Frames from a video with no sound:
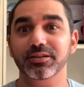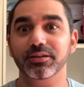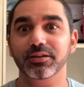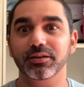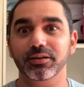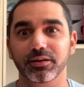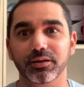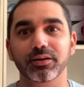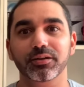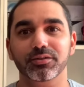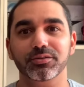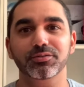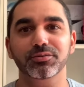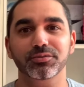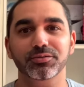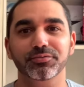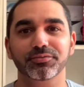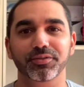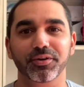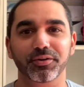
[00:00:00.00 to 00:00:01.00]
a, a, sort
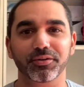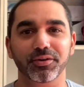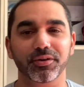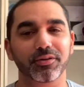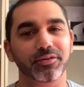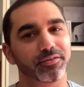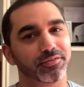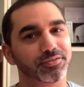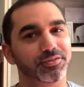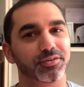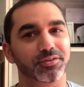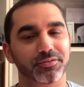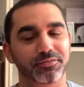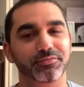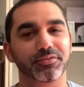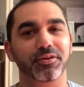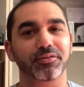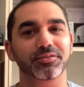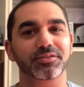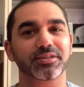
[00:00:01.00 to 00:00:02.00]
of phone, a lot of sort of
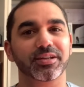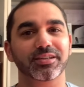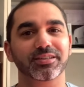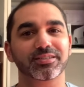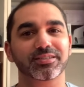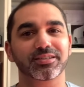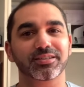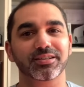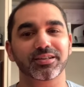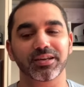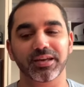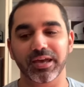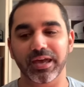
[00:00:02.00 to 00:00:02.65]
phones that uh,